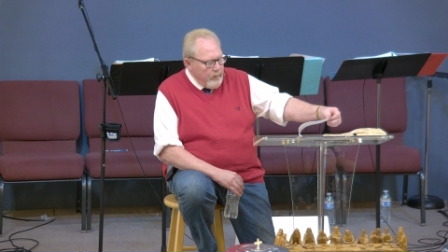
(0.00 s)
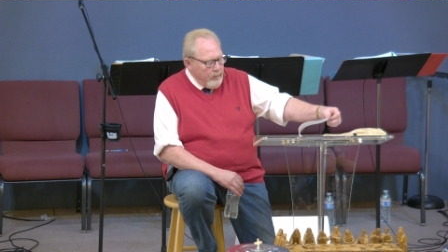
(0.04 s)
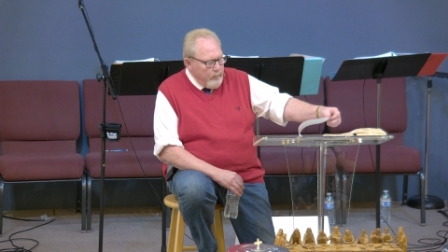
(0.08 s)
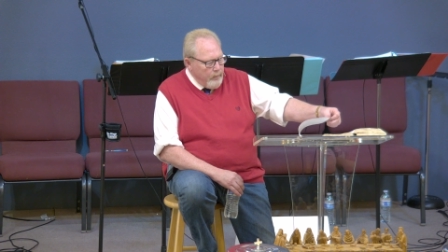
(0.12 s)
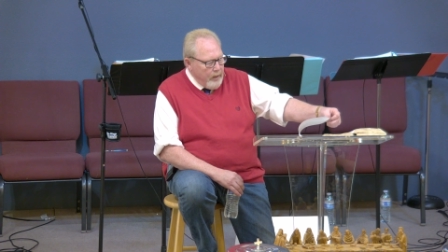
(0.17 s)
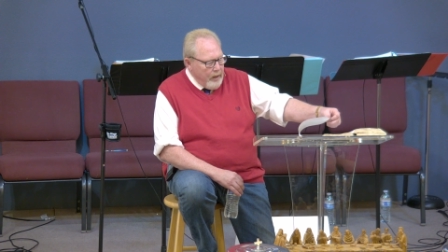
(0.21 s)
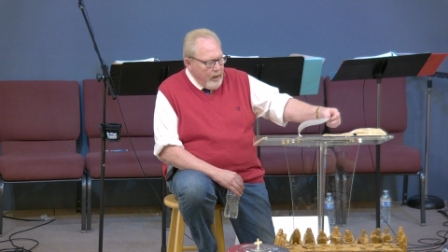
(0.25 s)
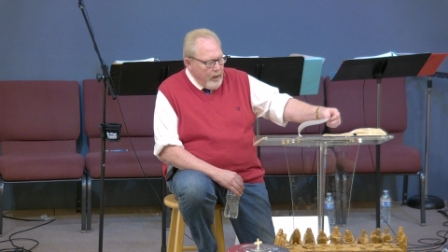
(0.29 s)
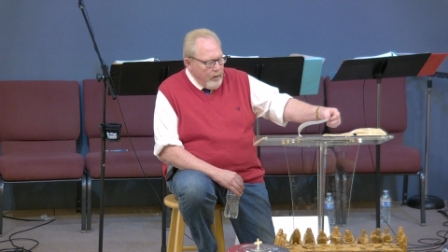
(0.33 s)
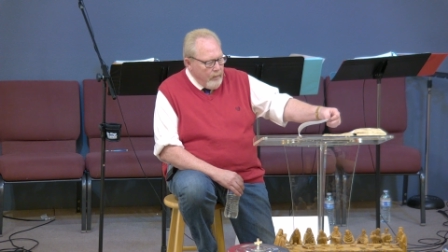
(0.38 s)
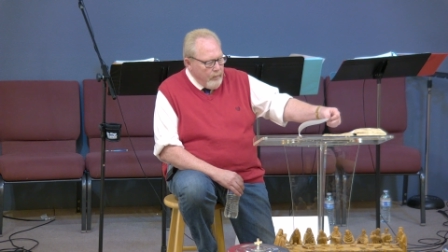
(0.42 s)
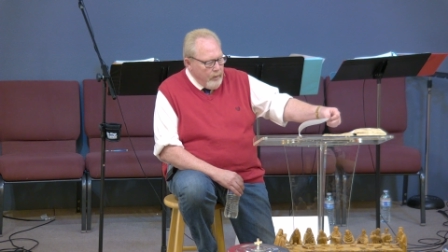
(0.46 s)
been
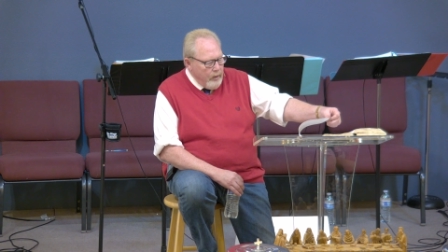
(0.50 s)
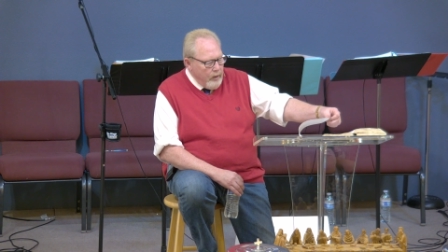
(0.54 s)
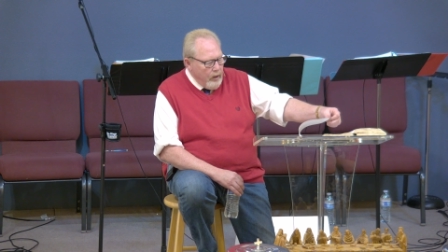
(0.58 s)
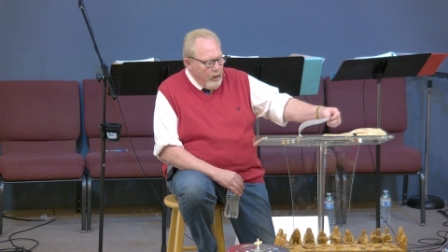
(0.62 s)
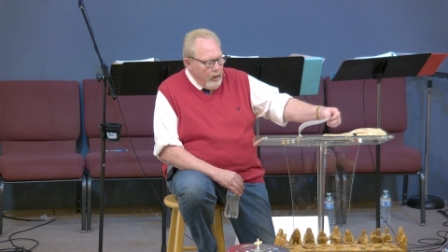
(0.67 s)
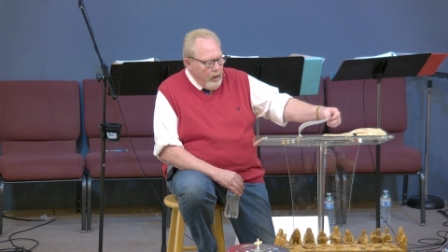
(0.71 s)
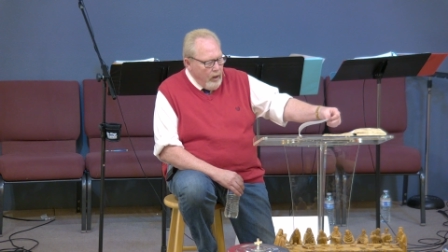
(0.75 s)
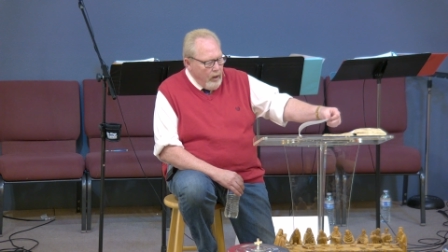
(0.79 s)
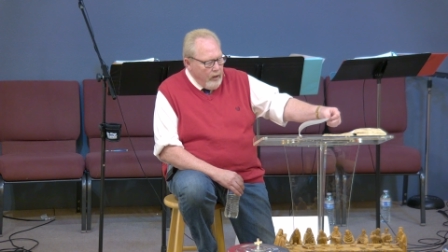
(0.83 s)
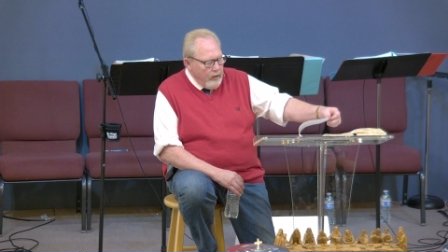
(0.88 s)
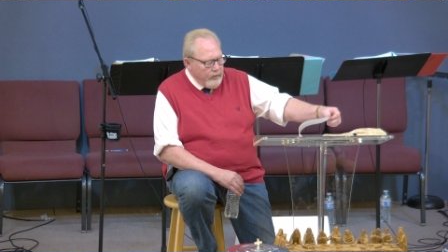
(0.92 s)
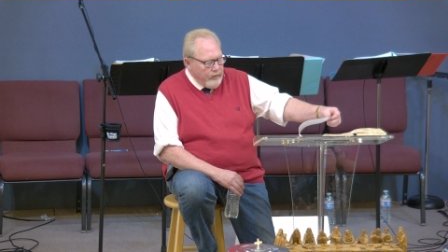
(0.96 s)
bound by the
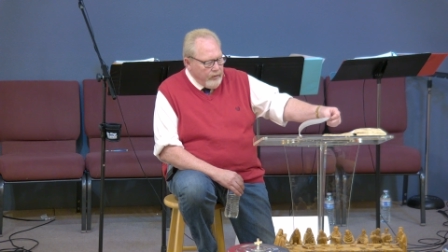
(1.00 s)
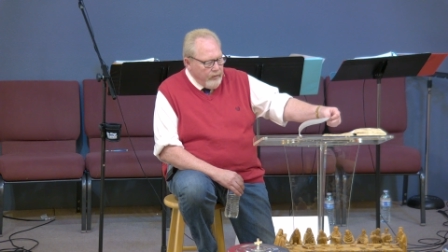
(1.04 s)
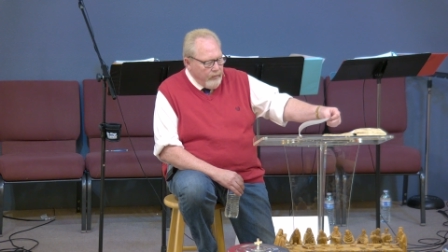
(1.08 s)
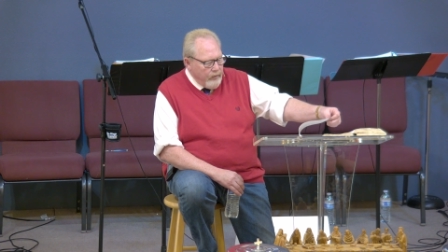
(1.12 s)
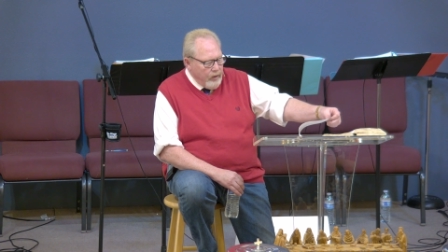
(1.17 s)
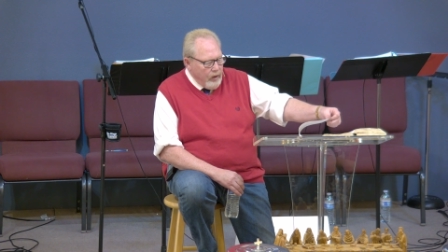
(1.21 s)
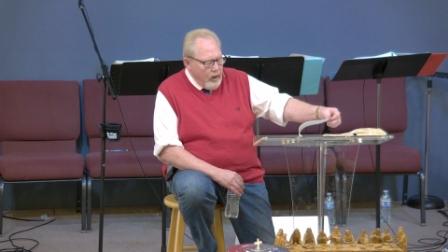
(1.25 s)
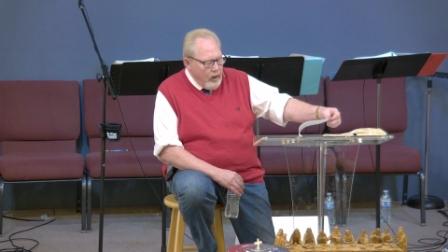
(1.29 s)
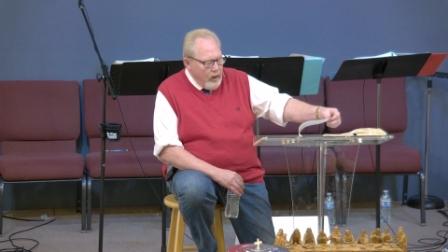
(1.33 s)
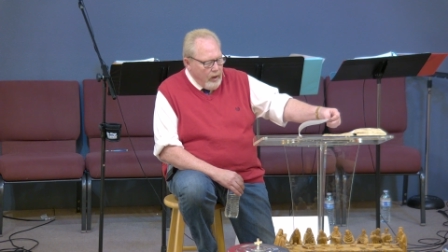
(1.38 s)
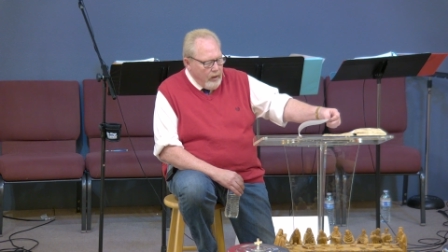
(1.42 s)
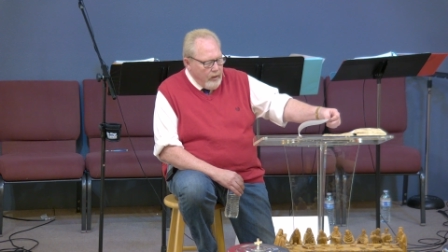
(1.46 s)
laws
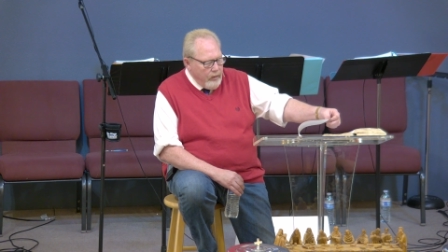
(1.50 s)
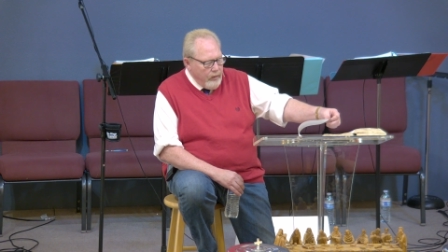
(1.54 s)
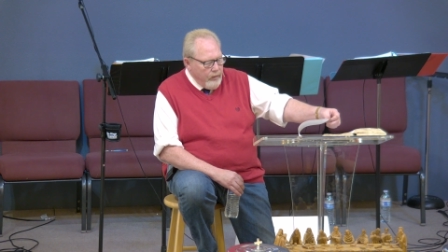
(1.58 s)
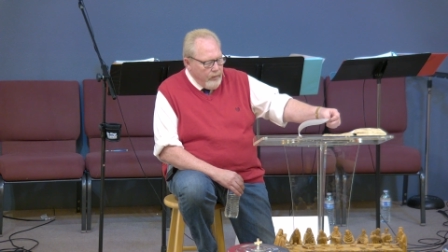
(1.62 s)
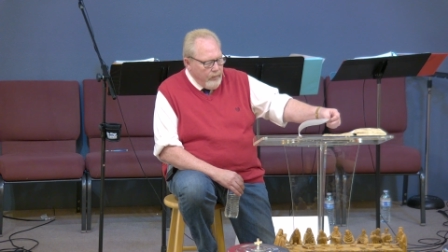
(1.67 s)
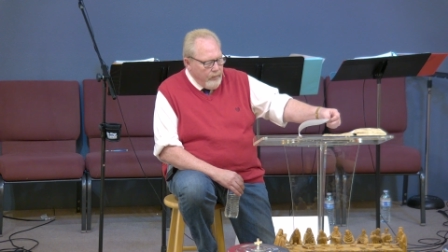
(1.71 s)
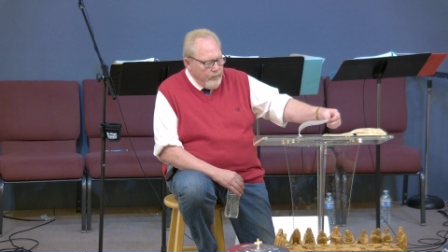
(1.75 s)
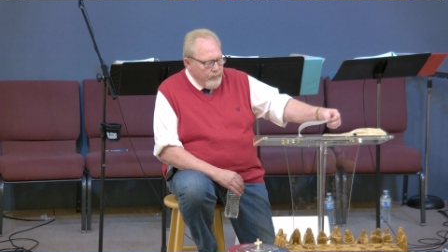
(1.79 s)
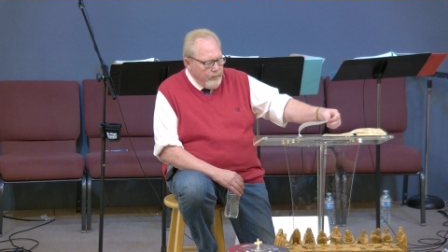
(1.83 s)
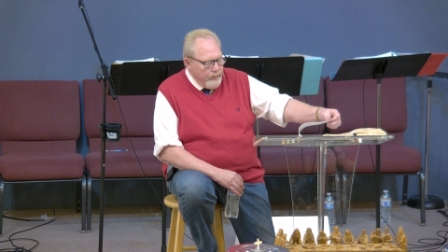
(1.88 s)
of God,